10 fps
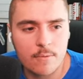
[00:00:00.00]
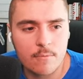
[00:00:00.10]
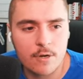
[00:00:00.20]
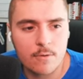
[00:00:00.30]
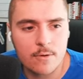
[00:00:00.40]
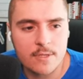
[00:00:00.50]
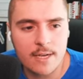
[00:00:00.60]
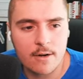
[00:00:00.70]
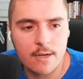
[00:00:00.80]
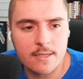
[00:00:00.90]
Recruits
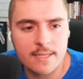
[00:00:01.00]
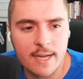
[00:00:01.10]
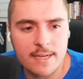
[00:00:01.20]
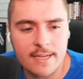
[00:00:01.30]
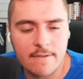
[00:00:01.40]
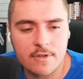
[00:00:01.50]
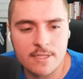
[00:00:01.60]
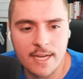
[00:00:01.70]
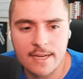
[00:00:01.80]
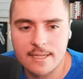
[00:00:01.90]
that are unsigned after
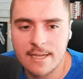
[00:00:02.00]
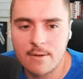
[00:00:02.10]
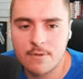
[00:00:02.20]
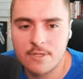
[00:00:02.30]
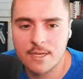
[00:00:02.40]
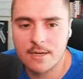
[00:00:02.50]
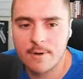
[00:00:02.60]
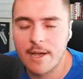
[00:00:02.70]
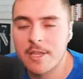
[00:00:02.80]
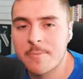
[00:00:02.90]
signing day will stick
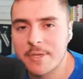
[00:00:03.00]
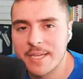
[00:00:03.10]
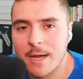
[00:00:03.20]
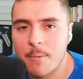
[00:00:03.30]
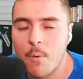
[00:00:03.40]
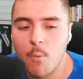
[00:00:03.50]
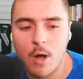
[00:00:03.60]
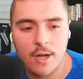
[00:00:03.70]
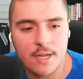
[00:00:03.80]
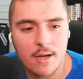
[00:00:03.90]
around and become
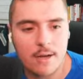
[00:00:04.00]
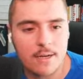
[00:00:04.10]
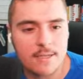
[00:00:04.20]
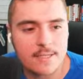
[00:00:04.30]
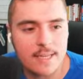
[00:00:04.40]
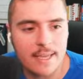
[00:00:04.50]
walk-ons,